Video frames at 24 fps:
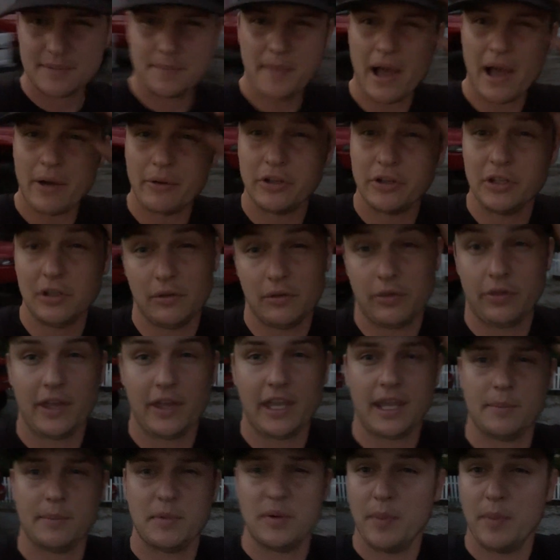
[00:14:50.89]
Mountain Dew
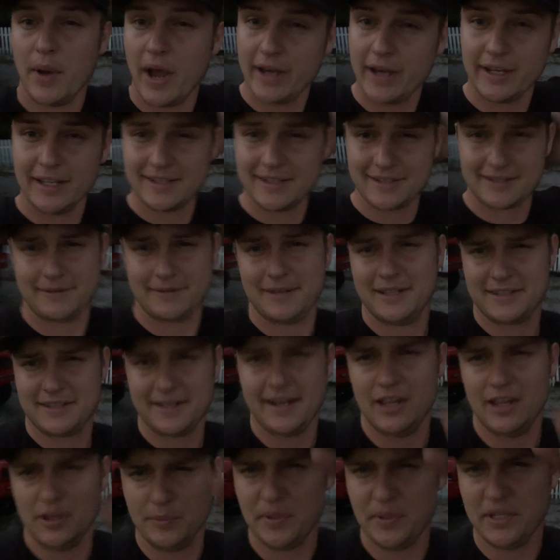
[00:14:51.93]
themed, but it's it's an
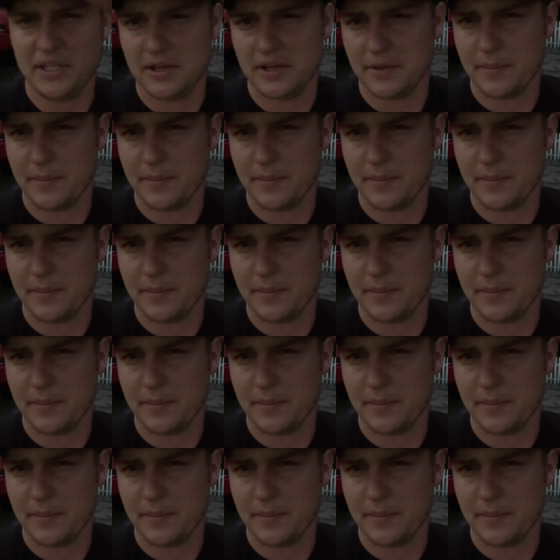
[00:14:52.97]
LNP gear